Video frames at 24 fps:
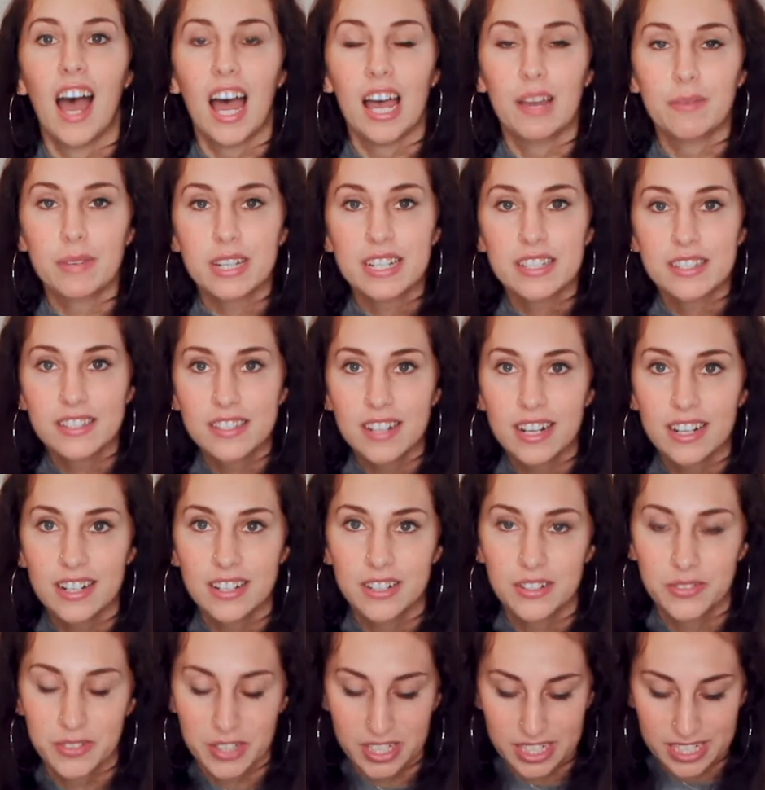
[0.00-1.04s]
I'm going to
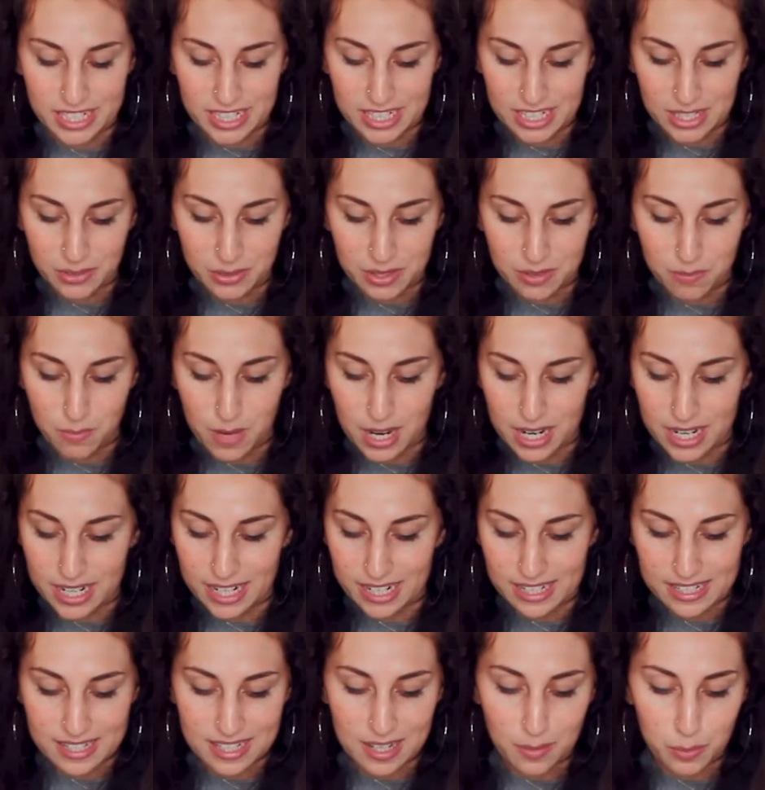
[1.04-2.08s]
start over here with
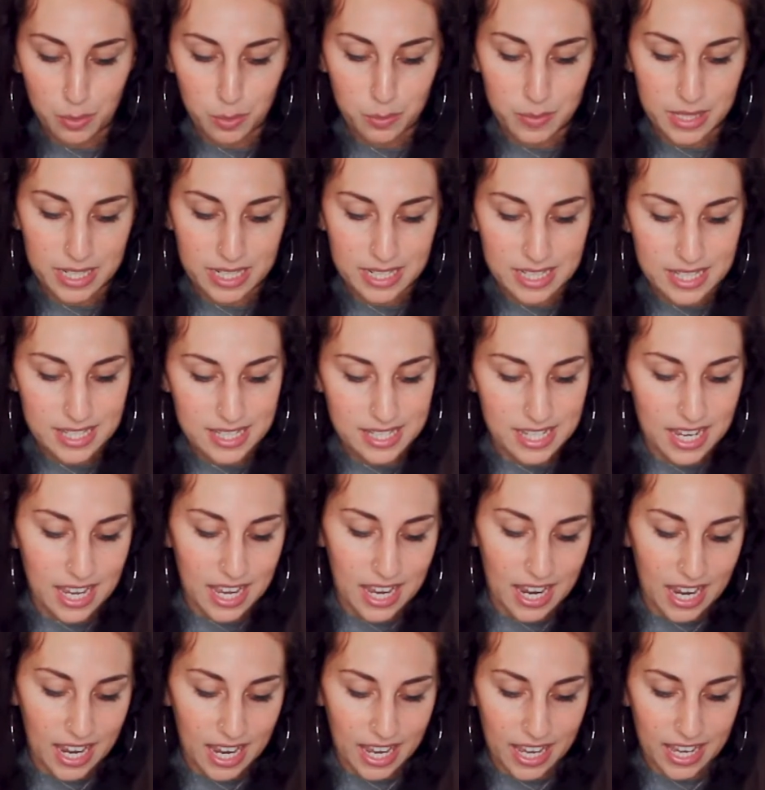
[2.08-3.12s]
my supplements
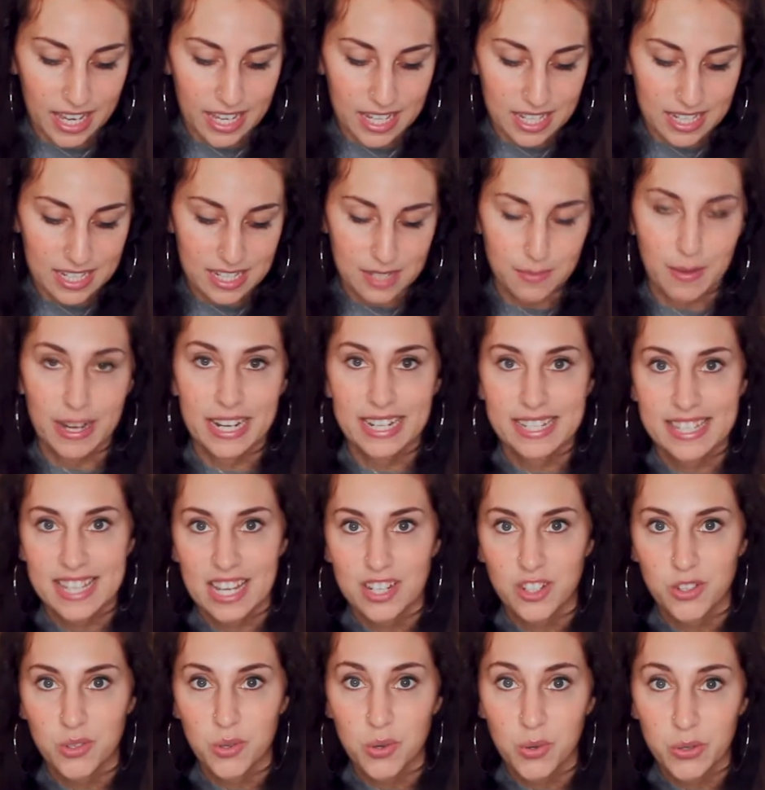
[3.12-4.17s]
and my
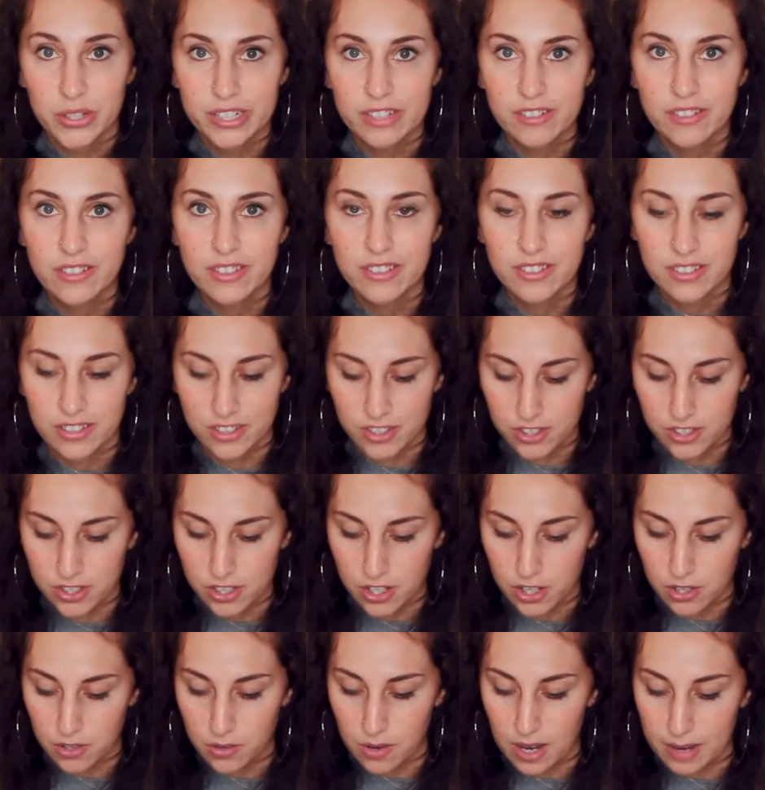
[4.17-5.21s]
essential oils.
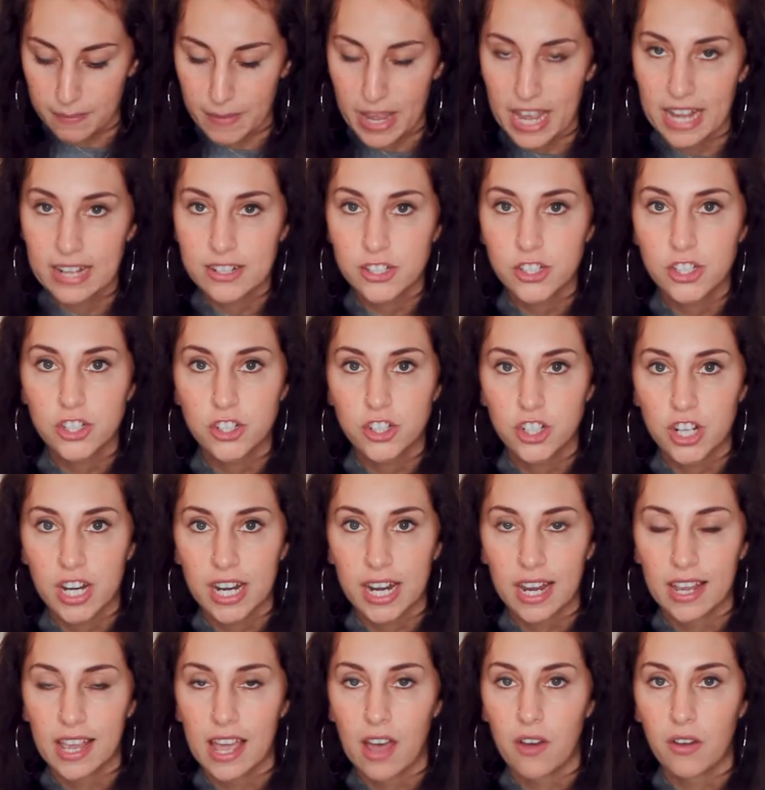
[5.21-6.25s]
So I'm actually
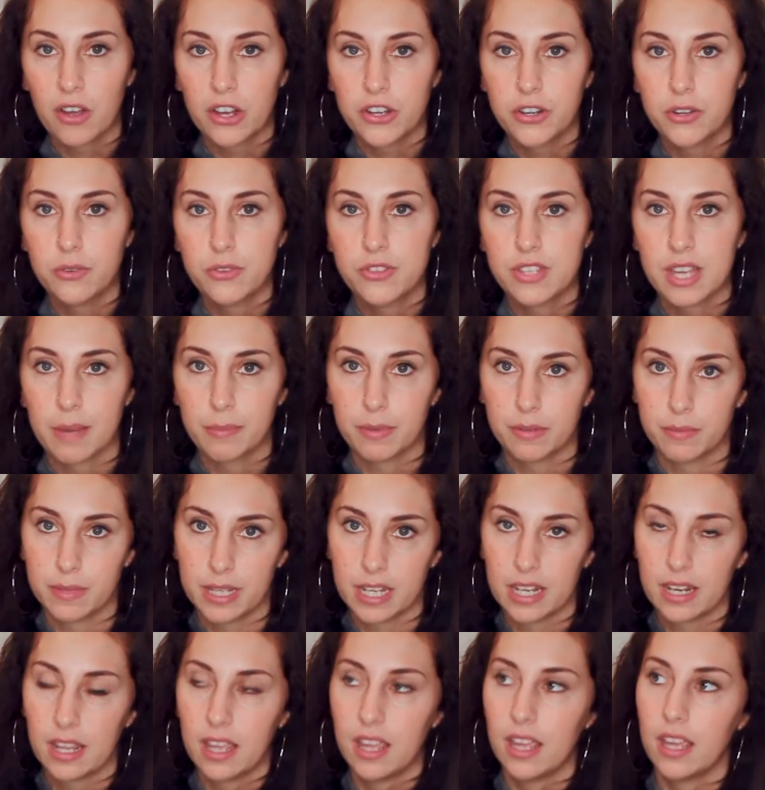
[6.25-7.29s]
trying out a new
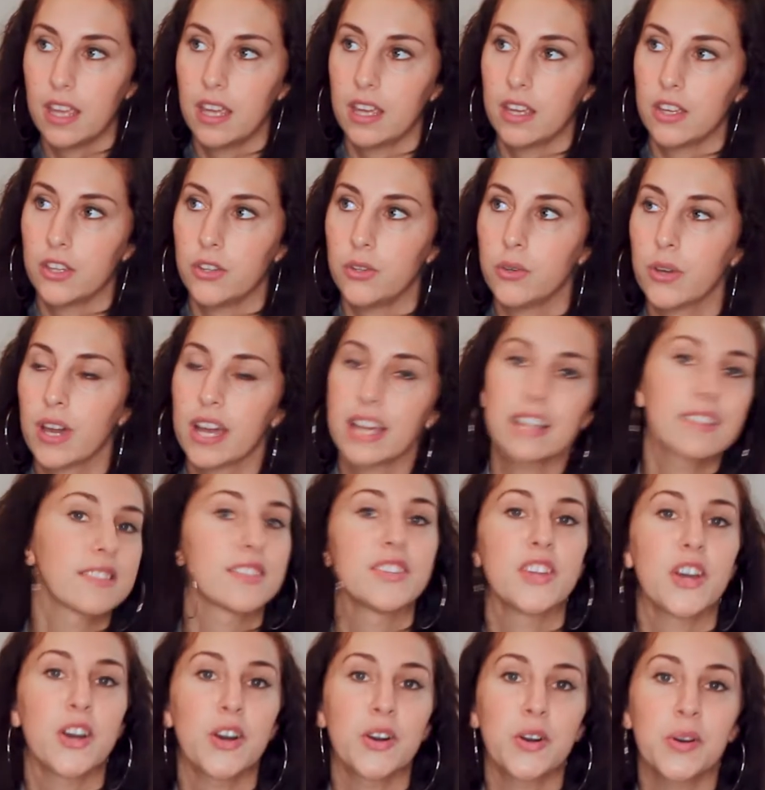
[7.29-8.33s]
supplement. You guys
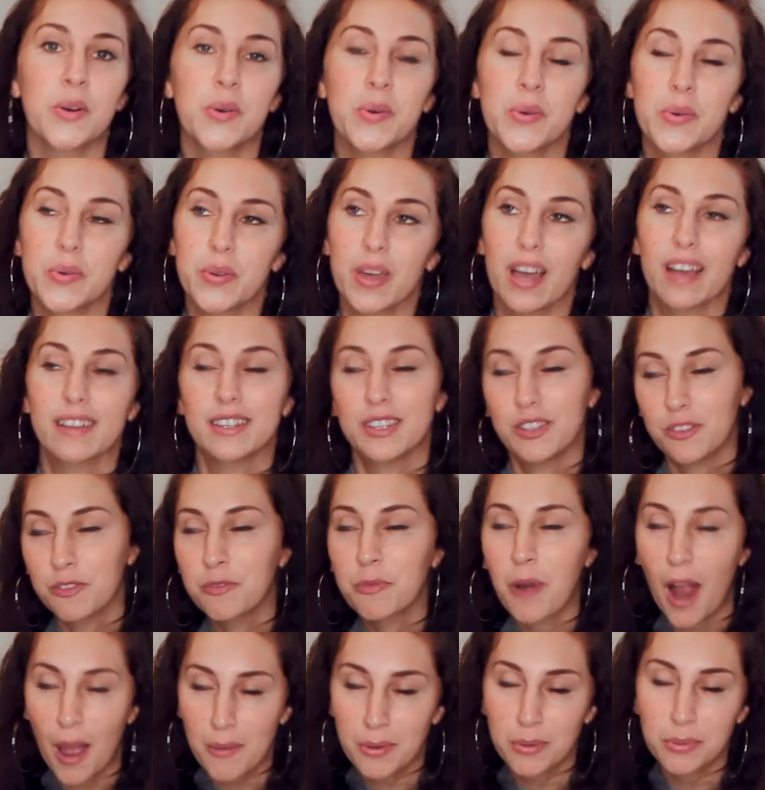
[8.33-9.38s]
know, you've
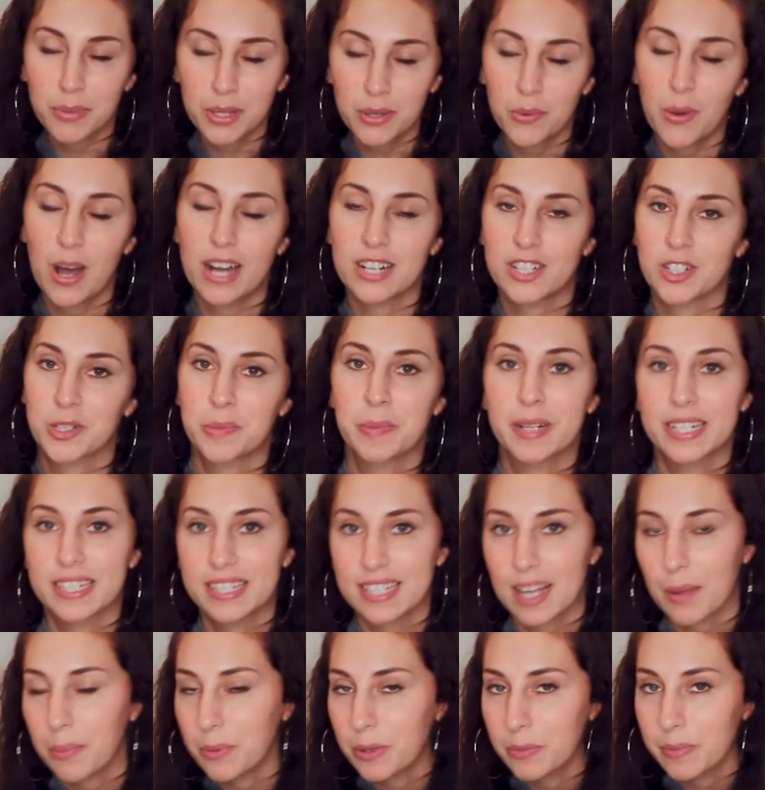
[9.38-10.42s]
probably watched my
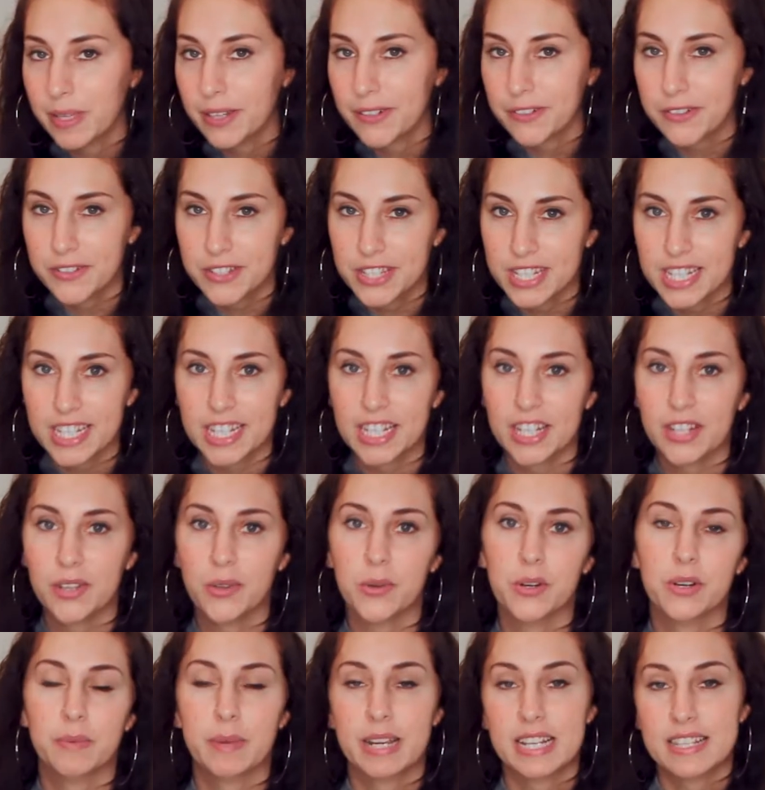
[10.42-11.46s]
supplement routine
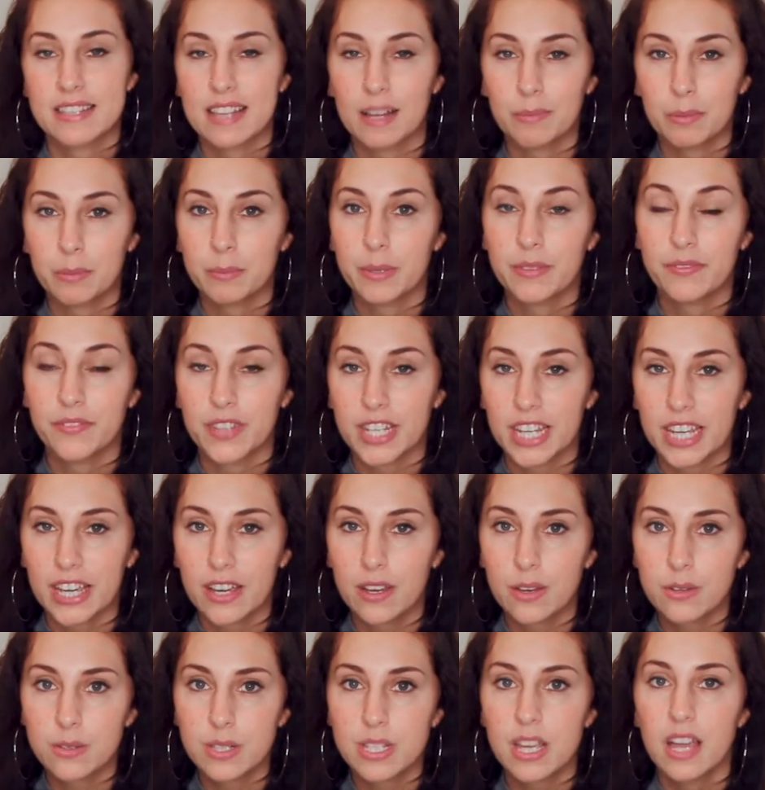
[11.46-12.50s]
or my supplement
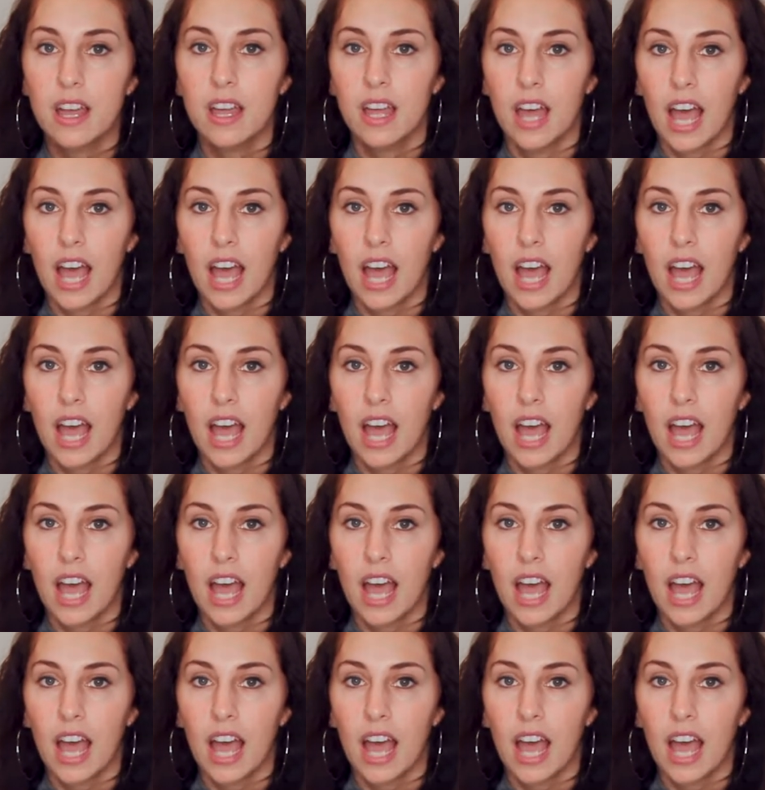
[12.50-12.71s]
videos.